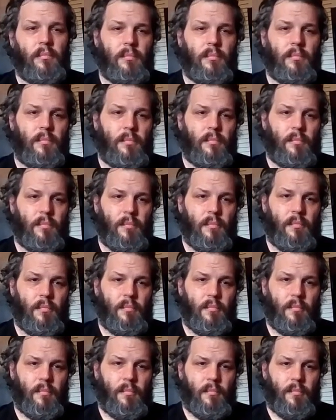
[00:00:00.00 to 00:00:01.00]

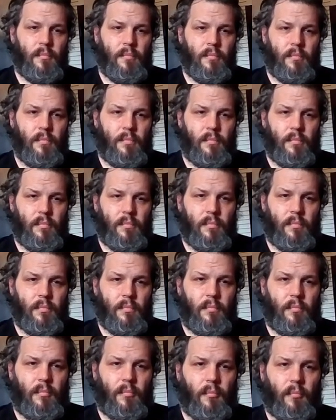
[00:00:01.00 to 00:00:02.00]

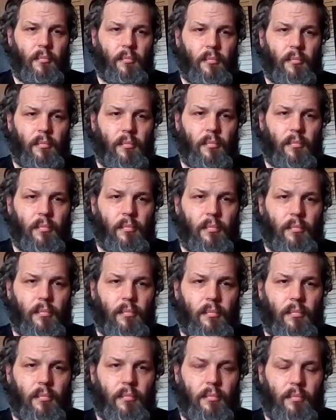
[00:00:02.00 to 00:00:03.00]

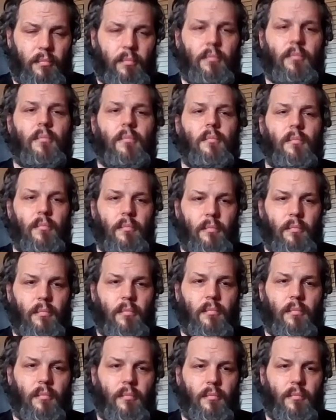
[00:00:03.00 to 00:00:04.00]

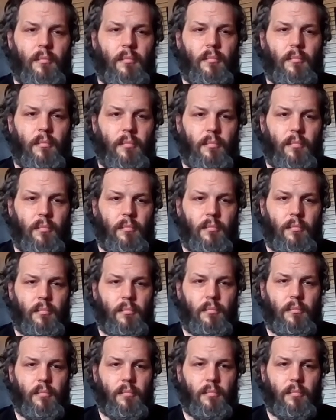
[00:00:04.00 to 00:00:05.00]
No words are spoken by the person on screen.